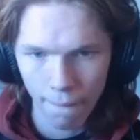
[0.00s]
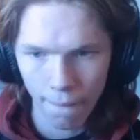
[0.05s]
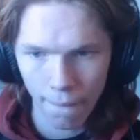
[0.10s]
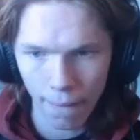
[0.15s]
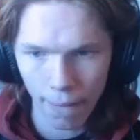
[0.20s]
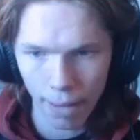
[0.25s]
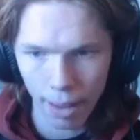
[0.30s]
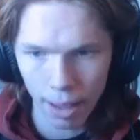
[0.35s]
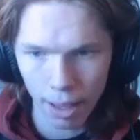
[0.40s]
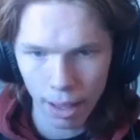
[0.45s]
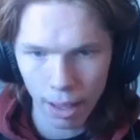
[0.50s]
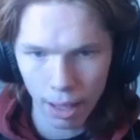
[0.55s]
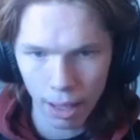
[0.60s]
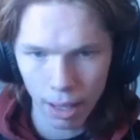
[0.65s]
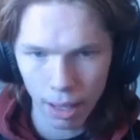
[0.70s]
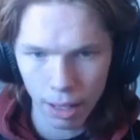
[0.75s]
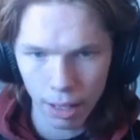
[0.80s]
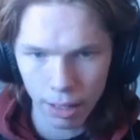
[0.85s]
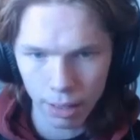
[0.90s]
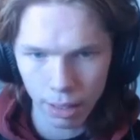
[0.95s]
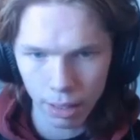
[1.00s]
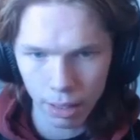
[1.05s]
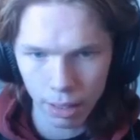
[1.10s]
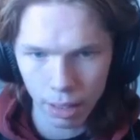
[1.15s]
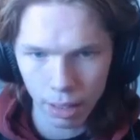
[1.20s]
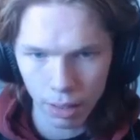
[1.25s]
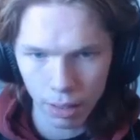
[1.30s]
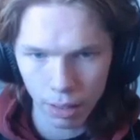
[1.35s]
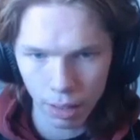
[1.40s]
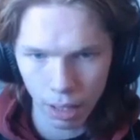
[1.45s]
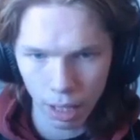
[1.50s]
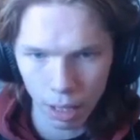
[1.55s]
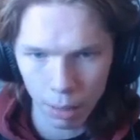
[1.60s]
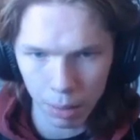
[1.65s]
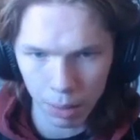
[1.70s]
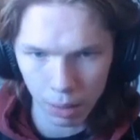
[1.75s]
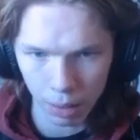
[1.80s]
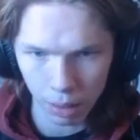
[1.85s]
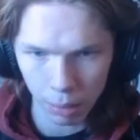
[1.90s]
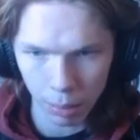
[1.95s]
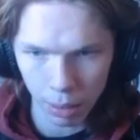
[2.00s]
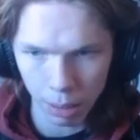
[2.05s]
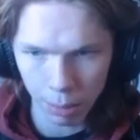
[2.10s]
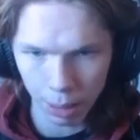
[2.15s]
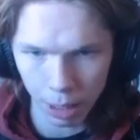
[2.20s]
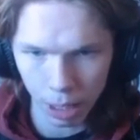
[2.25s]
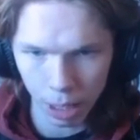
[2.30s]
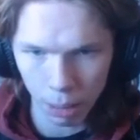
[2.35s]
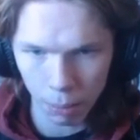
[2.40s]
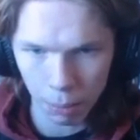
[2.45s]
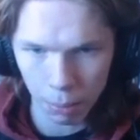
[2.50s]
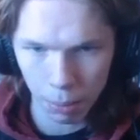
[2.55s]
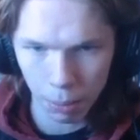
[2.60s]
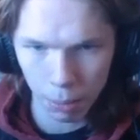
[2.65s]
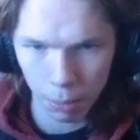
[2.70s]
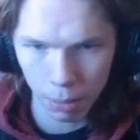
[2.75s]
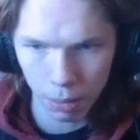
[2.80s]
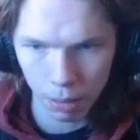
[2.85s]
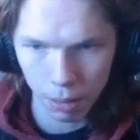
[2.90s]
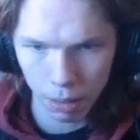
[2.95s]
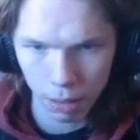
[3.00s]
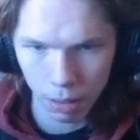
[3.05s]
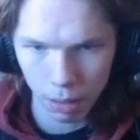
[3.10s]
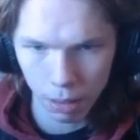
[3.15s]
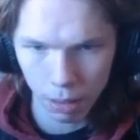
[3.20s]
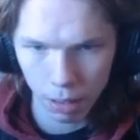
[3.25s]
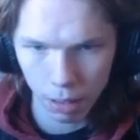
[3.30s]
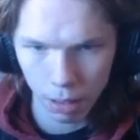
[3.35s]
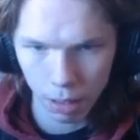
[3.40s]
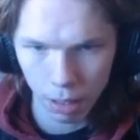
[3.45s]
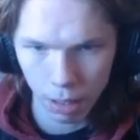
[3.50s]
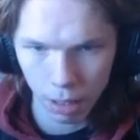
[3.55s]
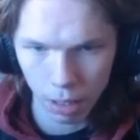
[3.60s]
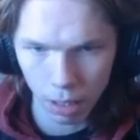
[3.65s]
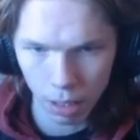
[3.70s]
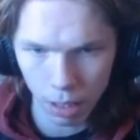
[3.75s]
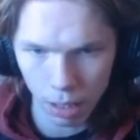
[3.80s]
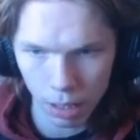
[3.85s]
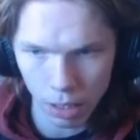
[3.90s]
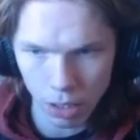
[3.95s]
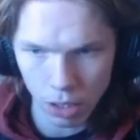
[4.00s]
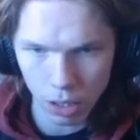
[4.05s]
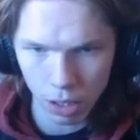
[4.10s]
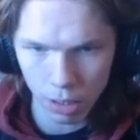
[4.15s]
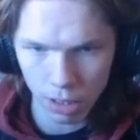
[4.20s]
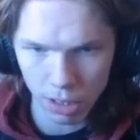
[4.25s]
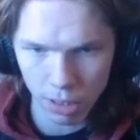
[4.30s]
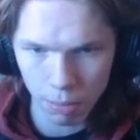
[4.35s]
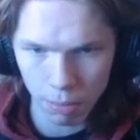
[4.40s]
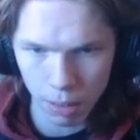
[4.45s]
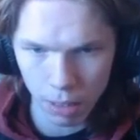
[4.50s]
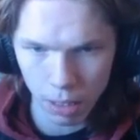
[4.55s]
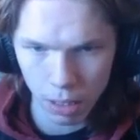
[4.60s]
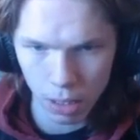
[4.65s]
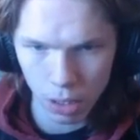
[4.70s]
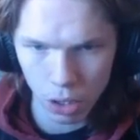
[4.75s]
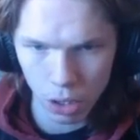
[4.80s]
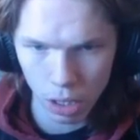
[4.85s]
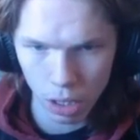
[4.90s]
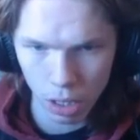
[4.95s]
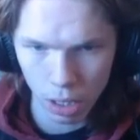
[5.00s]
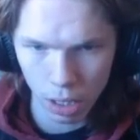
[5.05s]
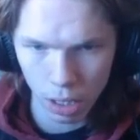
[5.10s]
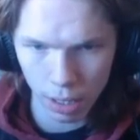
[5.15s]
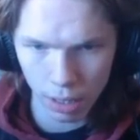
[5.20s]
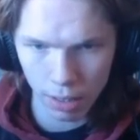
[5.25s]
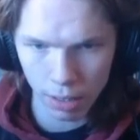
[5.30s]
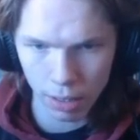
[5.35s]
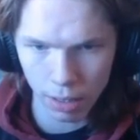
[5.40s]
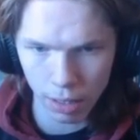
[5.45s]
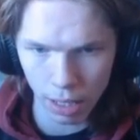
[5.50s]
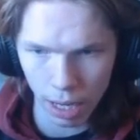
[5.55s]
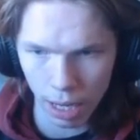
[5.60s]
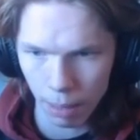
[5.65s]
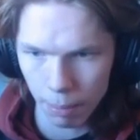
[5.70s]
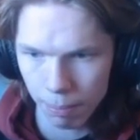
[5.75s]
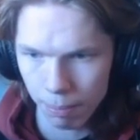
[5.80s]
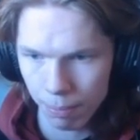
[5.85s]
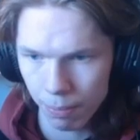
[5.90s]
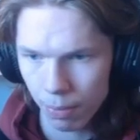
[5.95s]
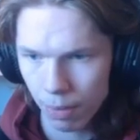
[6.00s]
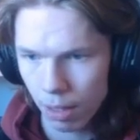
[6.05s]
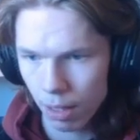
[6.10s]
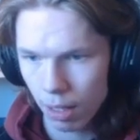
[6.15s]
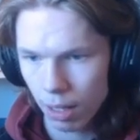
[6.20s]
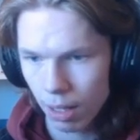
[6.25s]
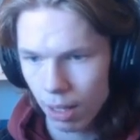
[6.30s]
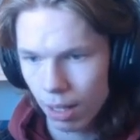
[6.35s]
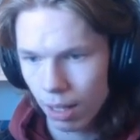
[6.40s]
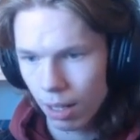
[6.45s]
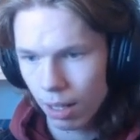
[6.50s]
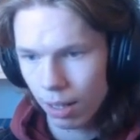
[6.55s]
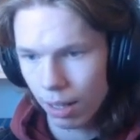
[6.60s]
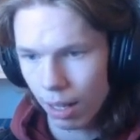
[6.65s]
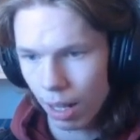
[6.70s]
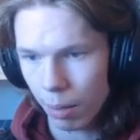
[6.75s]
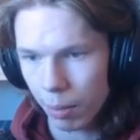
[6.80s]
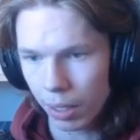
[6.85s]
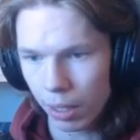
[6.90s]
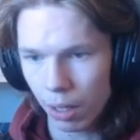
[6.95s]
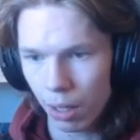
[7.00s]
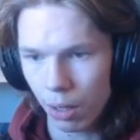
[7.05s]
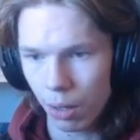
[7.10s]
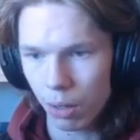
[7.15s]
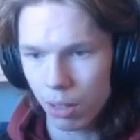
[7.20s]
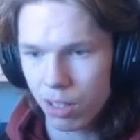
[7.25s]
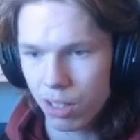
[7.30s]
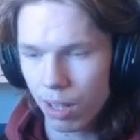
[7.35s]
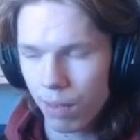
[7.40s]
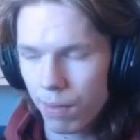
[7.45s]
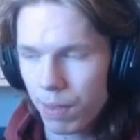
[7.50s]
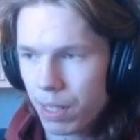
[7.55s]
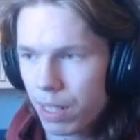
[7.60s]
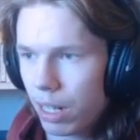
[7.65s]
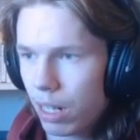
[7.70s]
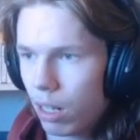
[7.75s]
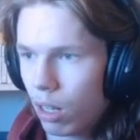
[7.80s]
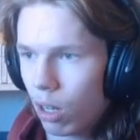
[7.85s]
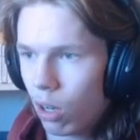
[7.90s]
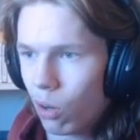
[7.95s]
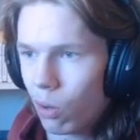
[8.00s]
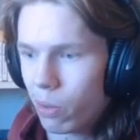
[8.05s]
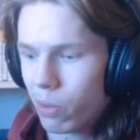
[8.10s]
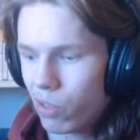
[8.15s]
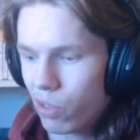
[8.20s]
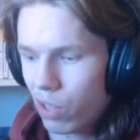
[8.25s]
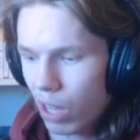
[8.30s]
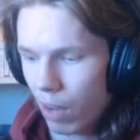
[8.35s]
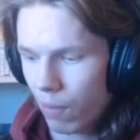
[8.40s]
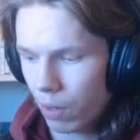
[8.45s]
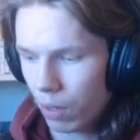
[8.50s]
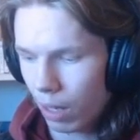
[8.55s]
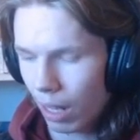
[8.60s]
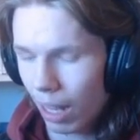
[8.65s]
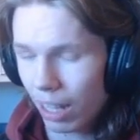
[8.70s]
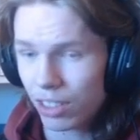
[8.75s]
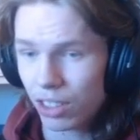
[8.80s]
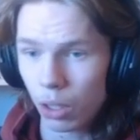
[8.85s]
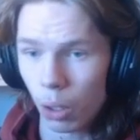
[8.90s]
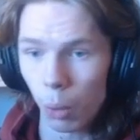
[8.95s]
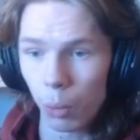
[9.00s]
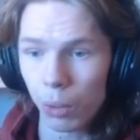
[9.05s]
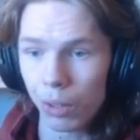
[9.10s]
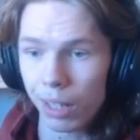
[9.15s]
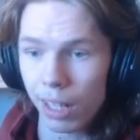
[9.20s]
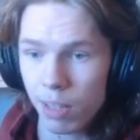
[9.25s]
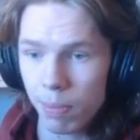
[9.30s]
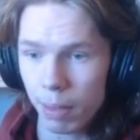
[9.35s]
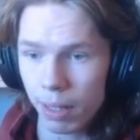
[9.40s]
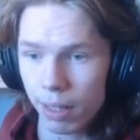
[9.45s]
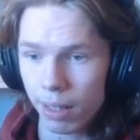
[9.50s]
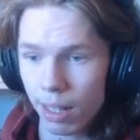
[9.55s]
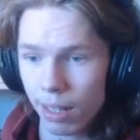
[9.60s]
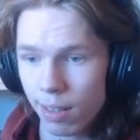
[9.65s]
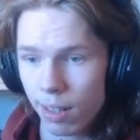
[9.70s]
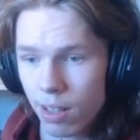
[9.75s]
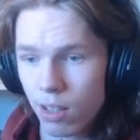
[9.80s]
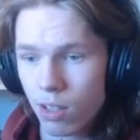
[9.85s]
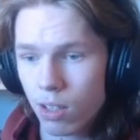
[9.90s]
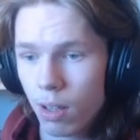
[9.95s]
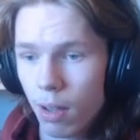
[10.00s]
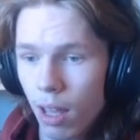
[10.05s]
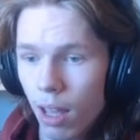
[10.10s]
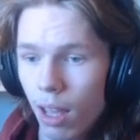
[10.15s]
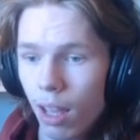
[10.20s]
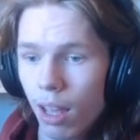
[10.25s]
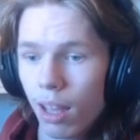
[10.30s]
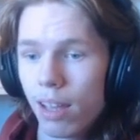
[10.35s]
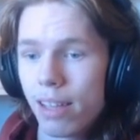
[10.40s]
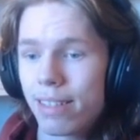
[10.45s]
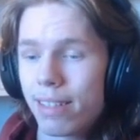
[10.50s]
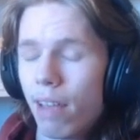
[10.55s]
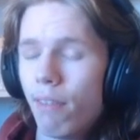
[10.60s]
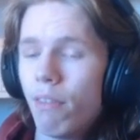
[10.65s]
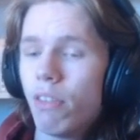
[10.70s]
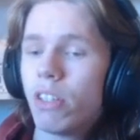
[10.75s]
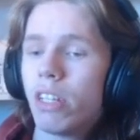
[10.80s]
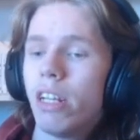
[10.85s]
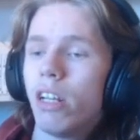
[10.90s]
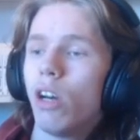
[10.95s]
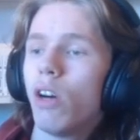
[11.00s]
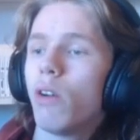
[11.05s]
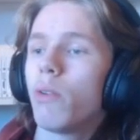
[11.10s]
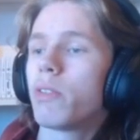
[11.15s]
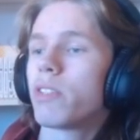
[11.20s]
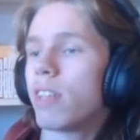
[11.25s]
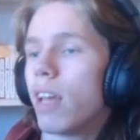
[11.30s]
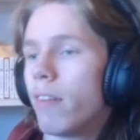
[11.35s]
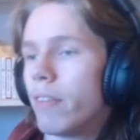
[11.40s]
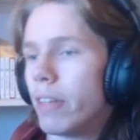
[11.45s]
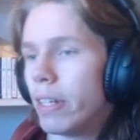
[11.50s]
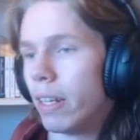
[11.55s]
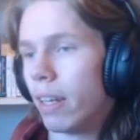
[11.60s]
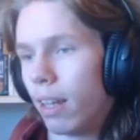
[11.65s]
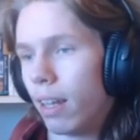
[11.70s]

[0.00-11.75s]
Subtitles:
And time is gonna be coming up. Just a smidge. Time. There we go. 17:07. I actually called it that split. That's nice. 17:07.